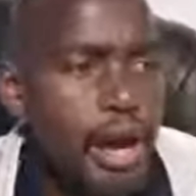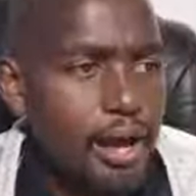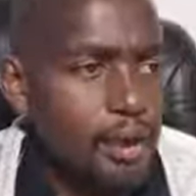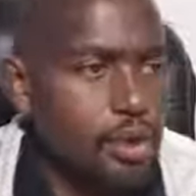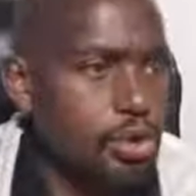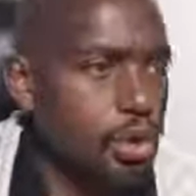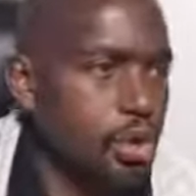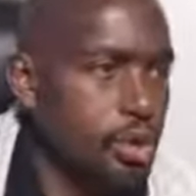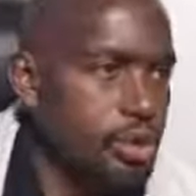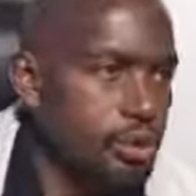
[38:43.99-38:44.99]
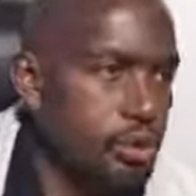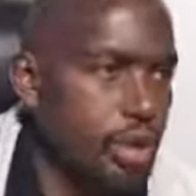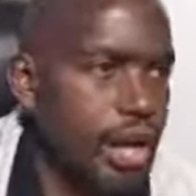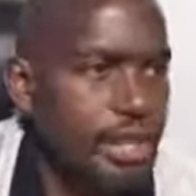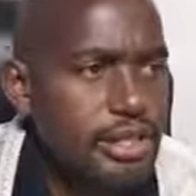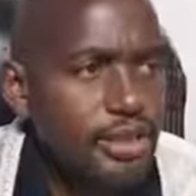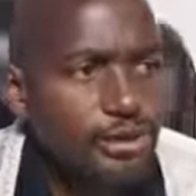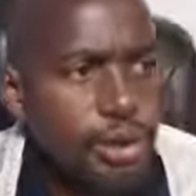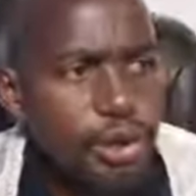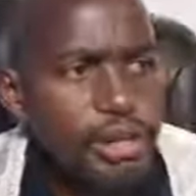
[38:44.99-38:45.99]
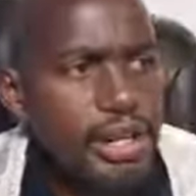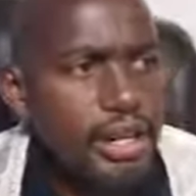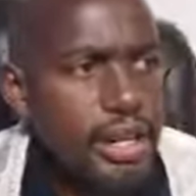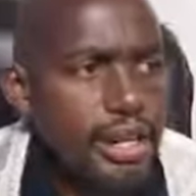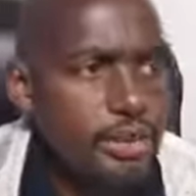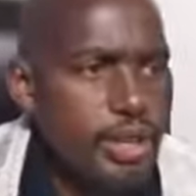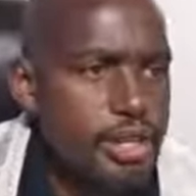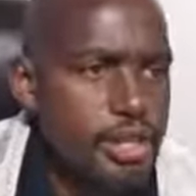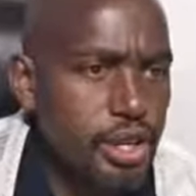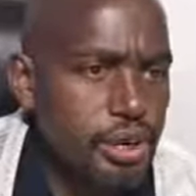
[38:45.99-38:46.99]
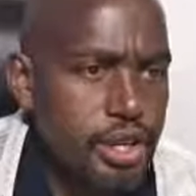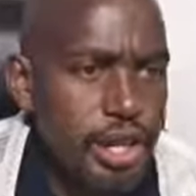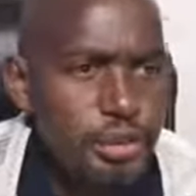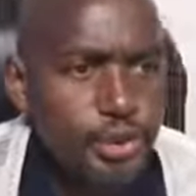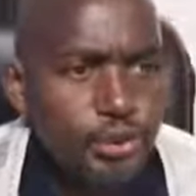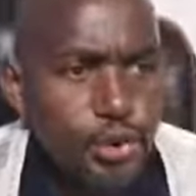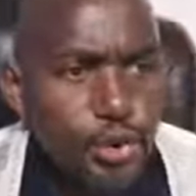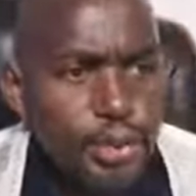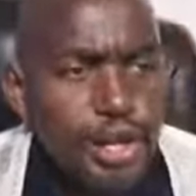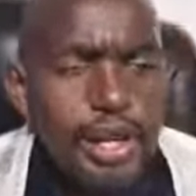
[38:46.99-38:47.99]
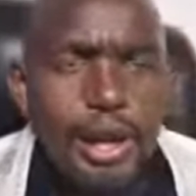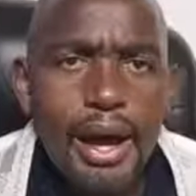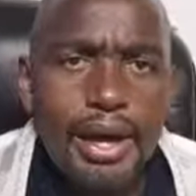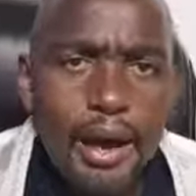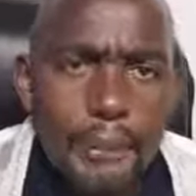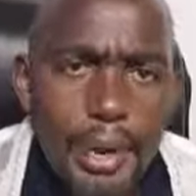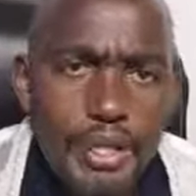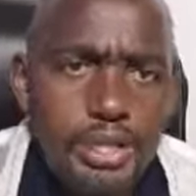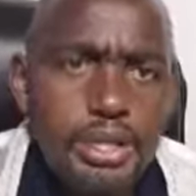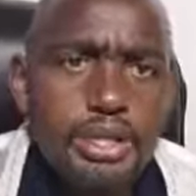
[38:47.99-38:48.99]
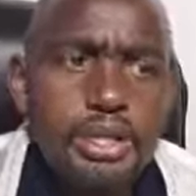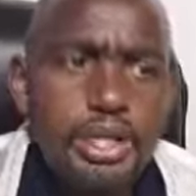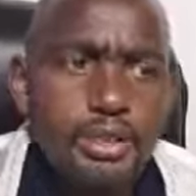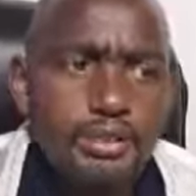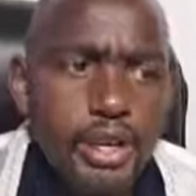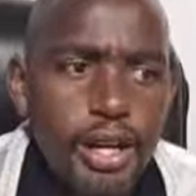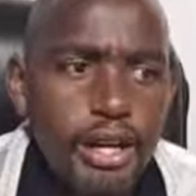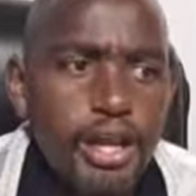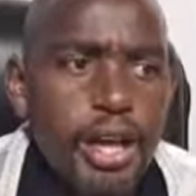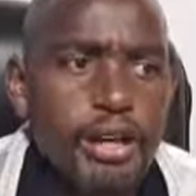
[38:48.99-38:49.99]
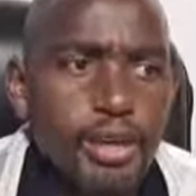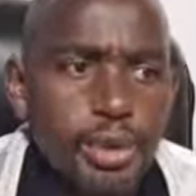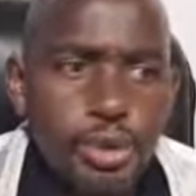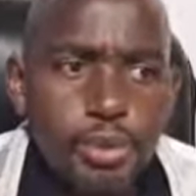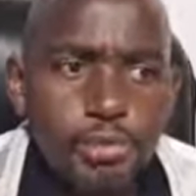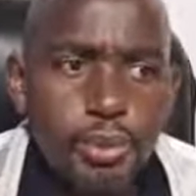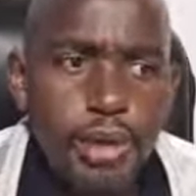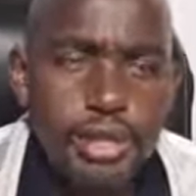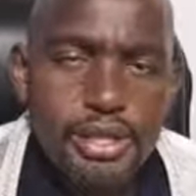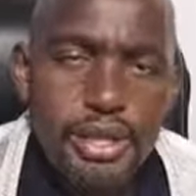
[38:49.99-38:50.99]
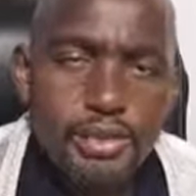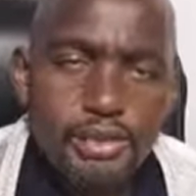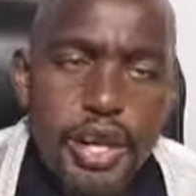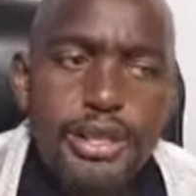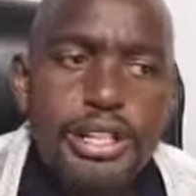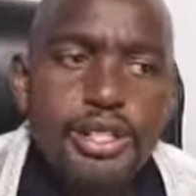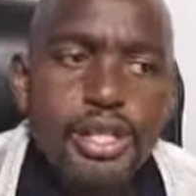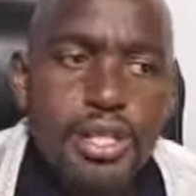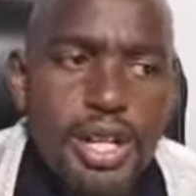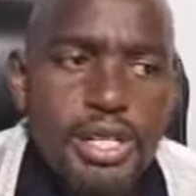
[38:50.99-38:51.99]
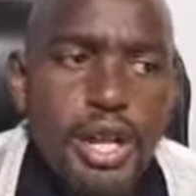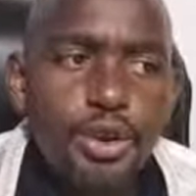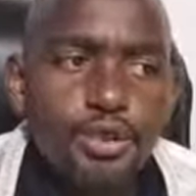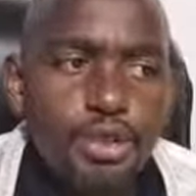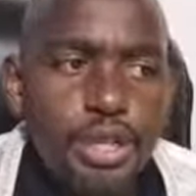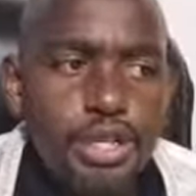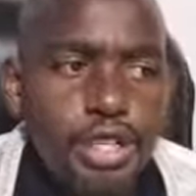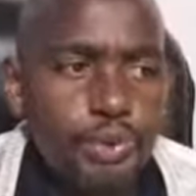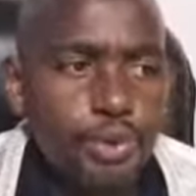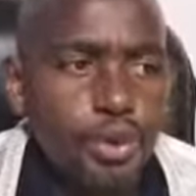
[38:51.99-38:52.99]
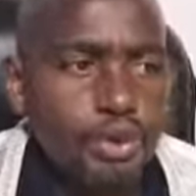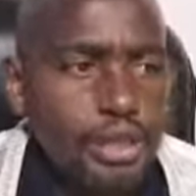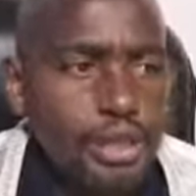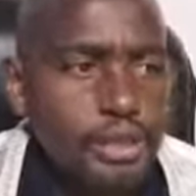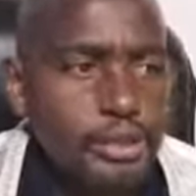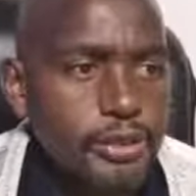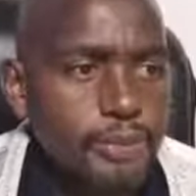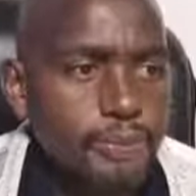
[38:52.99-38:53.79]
I also owned more herds and flocks than anyone in Jerusalem before me. I amassed silver and gold for myself and the treasure of kings and provinces.